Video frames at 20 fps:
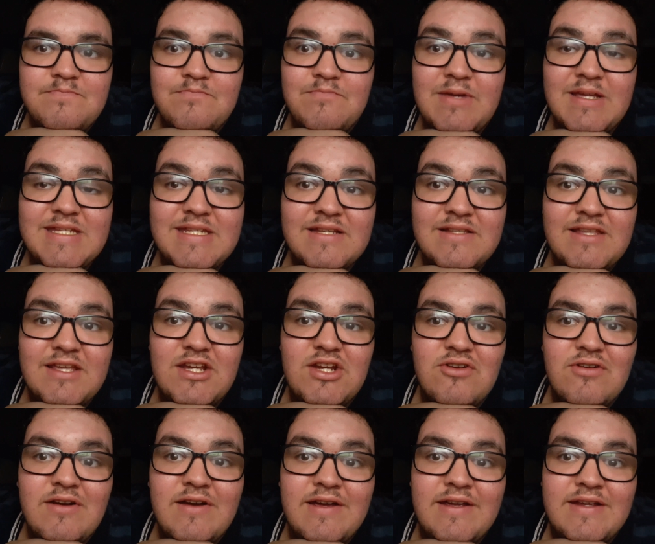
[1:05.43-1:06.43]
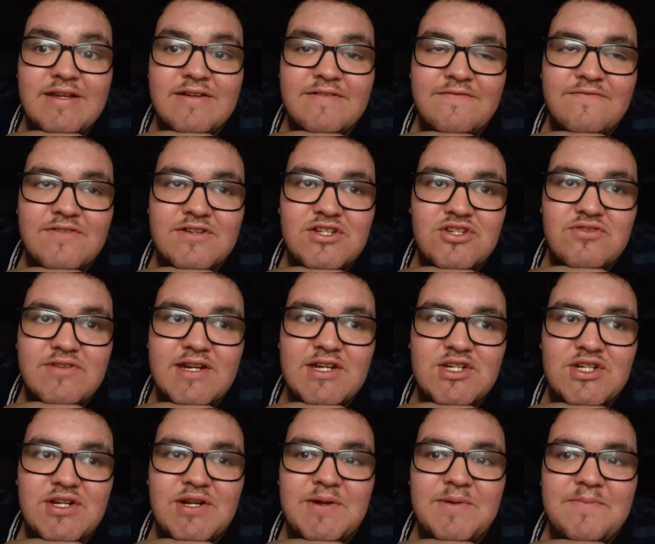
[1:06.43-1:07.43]
basically crying of
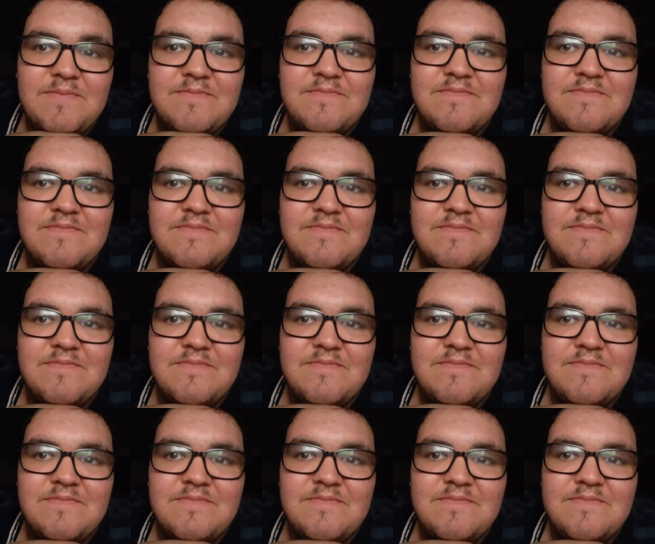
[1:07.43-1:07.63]
frustration